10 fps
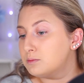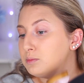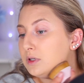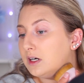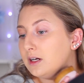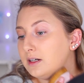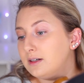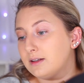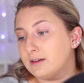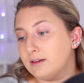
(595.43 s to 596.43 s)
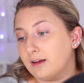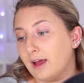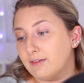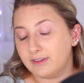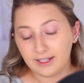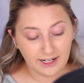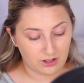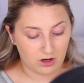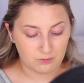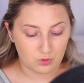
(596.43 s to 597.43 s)
But I feel like I
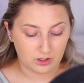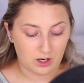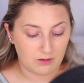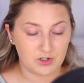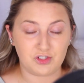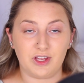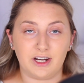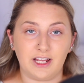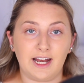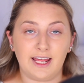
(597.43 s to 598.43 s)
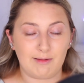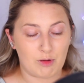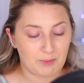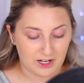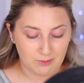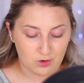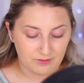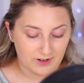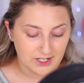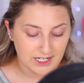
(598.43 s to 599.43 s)
got more coverage. Then again, I am applying more
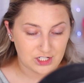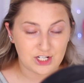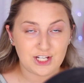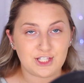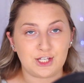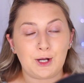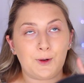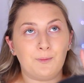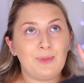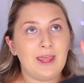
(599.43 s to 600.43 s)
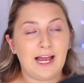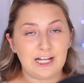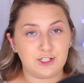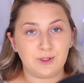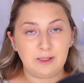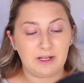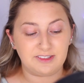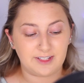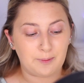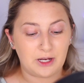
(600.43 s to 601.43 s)
foundation, so I totally
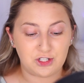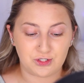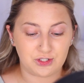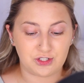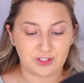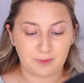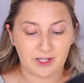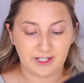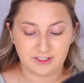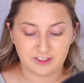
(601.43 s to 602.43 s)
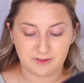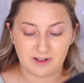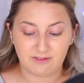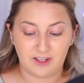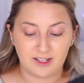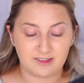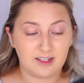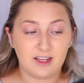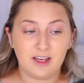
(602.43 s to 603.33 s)
messed up. I should have just applied this to my face